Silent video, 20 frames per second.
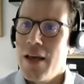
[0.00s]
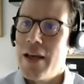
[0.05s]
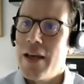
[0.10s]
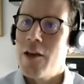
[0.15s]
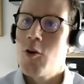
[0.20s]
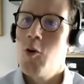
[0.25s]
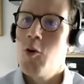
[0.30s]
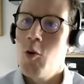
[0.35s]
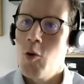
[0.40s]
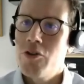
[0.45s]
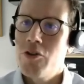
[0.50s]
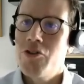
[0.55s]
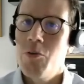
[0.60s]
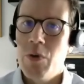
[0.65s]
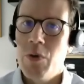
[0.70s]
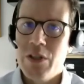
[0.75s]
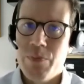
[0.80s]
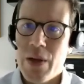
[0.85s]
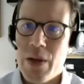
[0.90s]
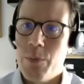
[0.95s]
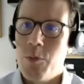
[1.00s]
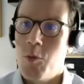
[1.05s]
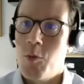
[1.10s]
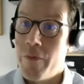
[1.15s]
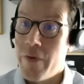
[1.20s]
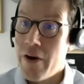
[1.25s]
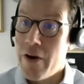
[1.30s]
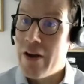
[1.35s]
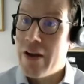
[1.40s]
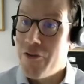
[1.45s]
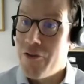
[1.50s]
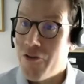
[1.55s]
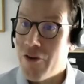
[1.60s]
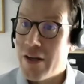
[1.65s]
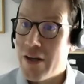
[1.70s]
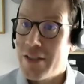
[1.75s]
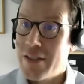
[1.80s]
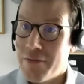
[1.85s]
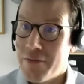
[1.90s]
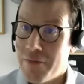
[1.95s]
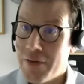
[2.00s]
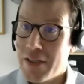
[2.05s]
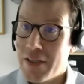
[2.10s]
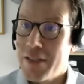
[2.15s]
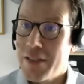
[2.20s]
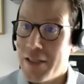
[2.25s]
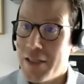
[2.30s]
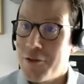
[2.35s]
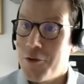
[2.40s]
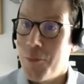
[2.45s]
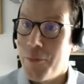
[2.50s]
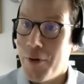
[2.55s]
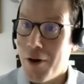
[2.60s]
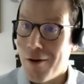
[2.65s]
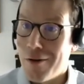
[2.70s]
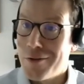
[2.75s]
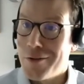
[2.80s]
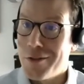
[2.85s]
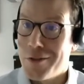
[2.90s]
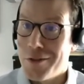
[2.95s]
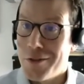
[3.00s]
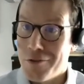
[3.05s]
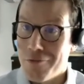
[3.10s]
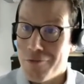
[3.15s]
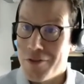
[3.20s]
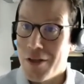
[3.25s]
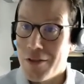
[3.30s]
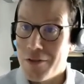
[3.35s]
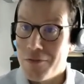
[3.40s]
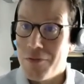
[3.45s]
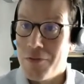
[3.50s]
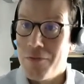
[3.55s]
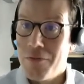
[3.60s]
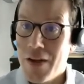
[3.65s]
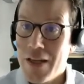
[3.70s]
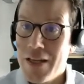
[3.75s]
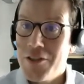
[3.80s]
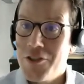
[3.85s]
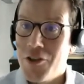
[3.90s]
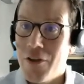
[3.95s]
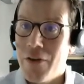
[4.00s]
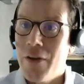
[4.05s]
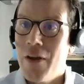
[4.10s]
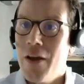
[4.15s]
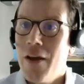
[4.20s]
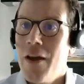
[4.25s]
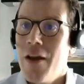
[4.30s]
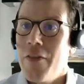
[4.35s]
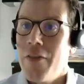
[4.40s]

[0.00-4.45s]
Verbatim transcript: In a quarter in which people were very interested in fixated on margins as a result of inflation,